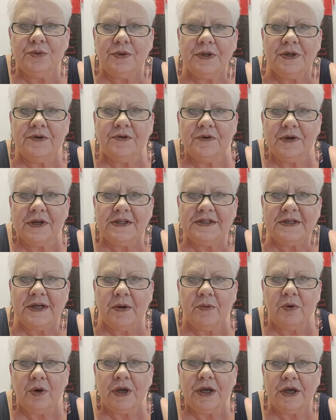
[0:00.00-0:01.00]
The internet's
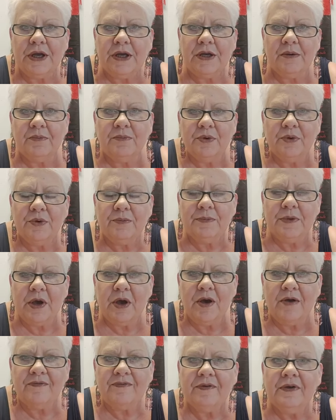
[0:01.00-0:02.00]
not working and it booted me
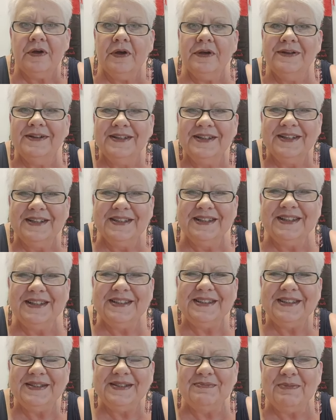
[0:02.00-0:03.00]
off.
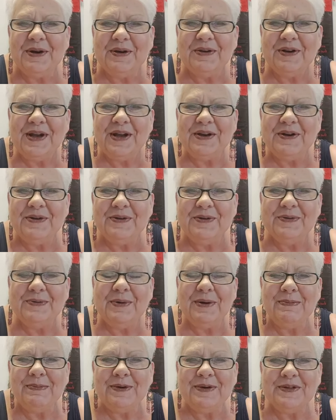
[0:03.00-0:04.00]
This is Marianne
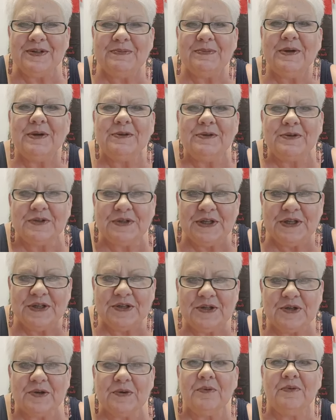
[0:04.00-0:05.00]
Goldweber, a spiritual
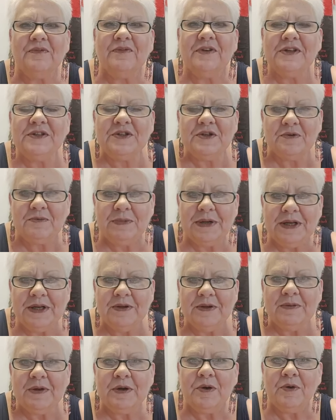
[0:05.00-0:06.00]
teacher, professional
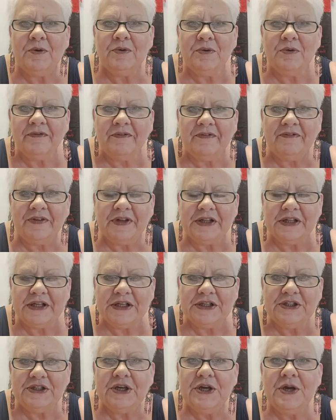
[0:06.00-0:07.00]
medium, and owner of a
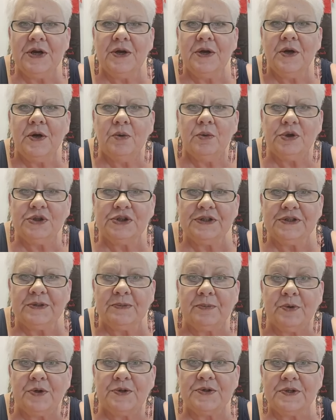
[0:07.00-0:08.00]
village, which is a
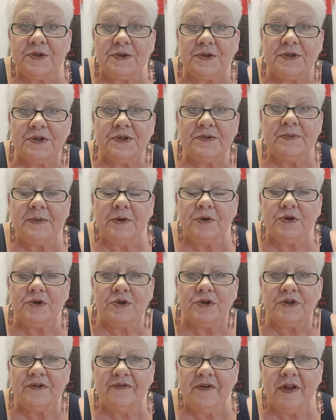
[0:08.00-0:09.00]
personal and
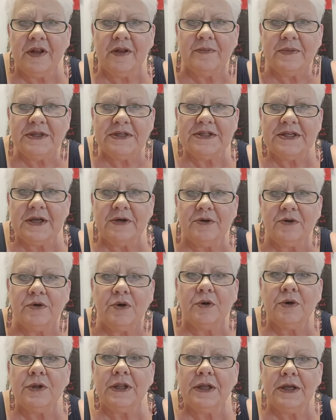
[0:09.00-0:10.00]
spiritual development center
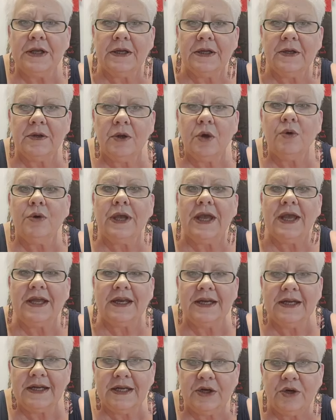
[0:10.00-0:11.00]

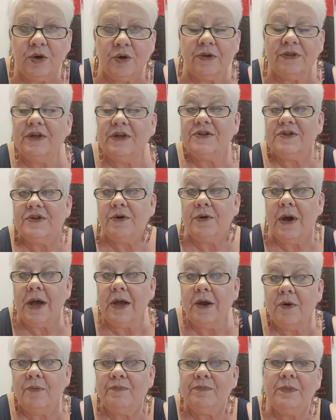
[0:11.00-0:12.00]
located in Northeast
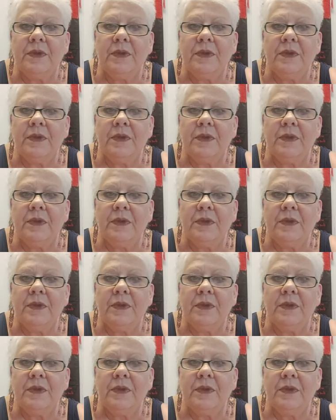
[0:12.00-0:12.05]
Ohio.